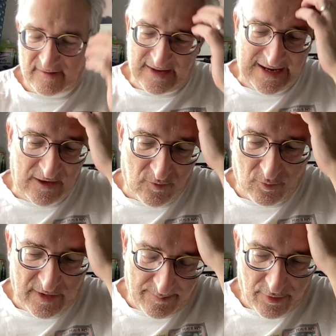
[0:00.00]

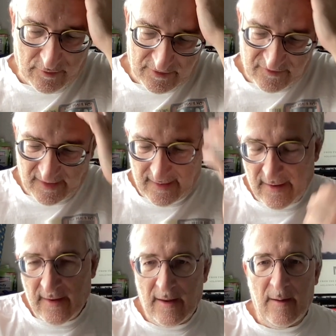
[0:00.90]
equal hypocrisy.
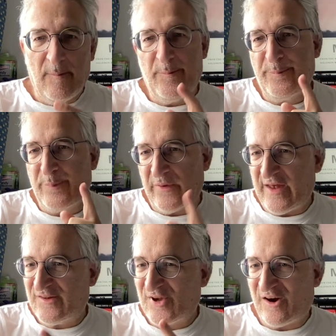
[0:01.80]
But
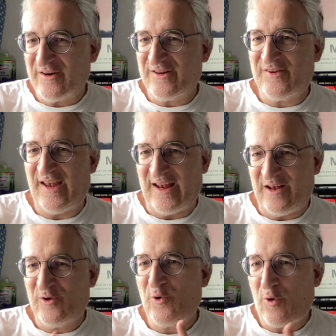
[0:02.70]
they're
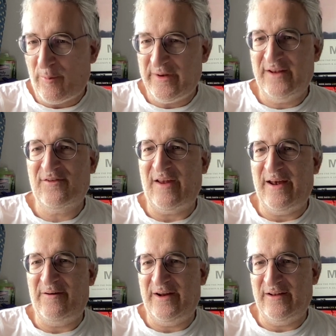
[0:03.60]
targeting communist
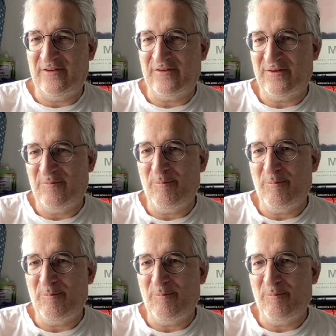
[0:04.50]
areas,